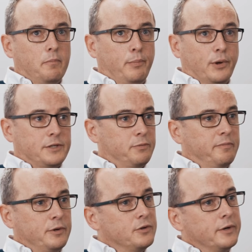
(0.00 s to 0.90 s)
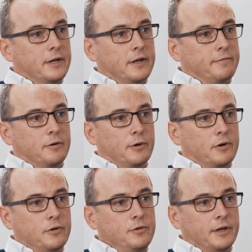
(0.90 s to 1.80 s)
But as we've been doing a lot of our
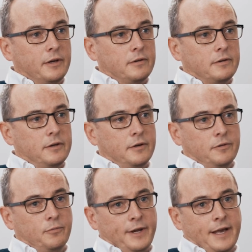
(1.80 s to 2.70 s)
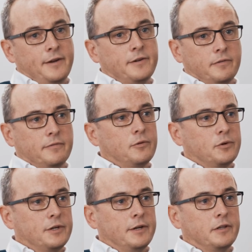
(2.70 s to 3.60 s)
recruiting, you know, the reality,
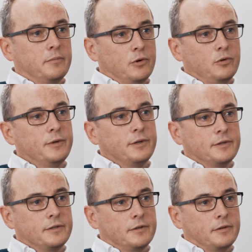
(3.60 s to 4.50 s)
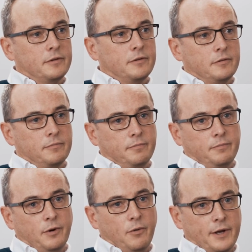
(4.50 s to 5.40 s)
unfortunately, at the moment is that the
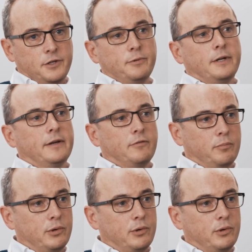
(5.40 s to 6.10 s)
graduate level